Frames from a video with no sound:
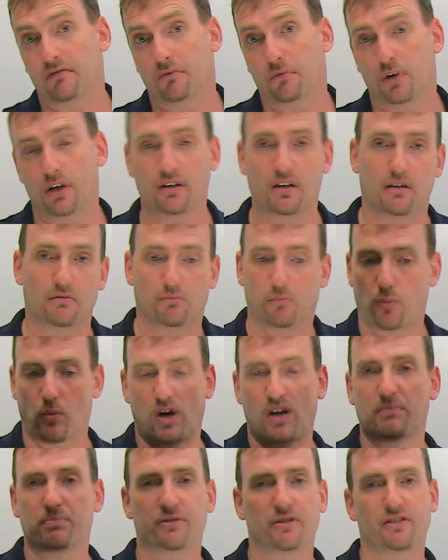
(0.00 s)
Why not?
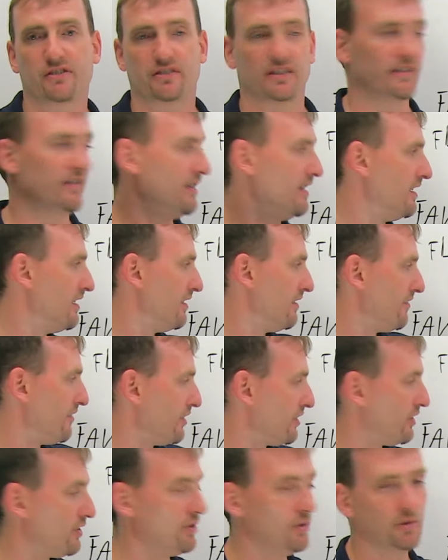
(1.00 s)
One person for
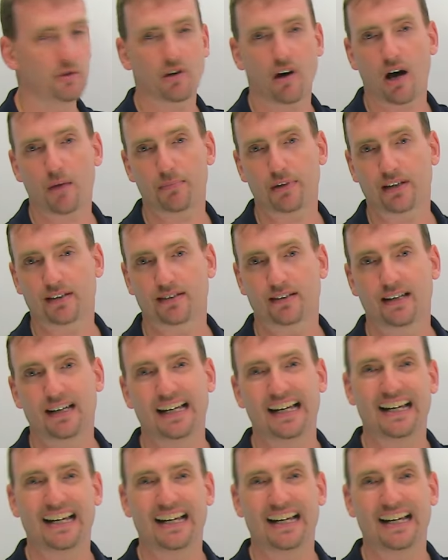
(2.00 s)
two topics.